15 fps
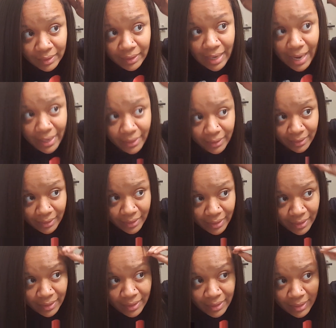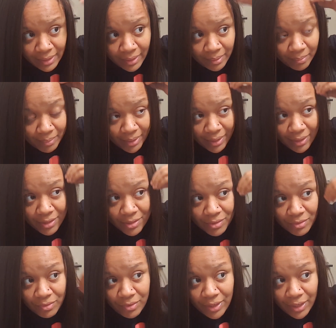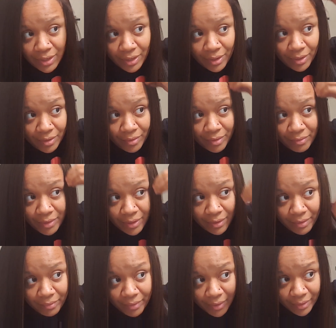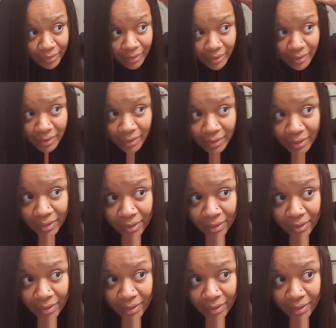light, my hair is very, very, very